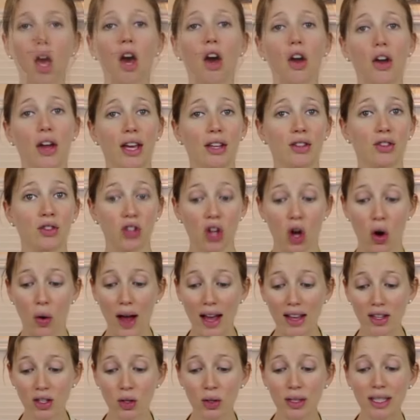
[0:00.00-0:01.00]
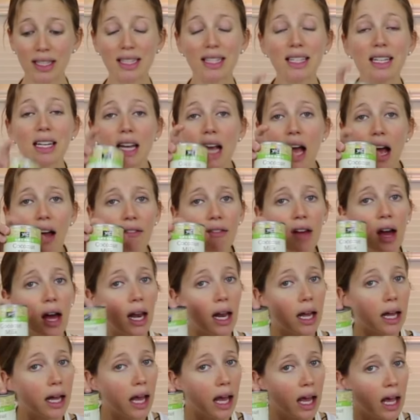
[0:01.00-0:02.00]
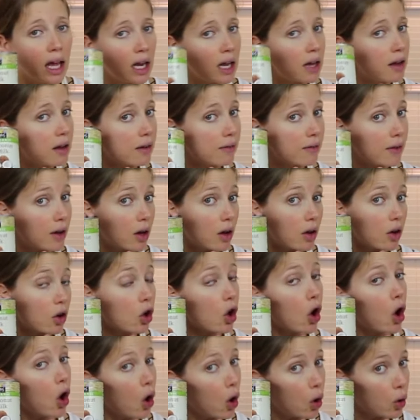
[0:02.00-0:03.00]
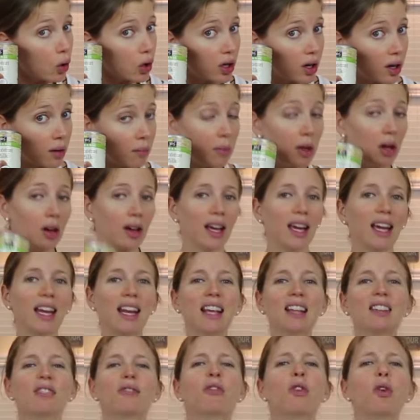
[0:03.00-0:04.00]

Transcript: Okay, so as you can see, I've got a can of coconut milk. It is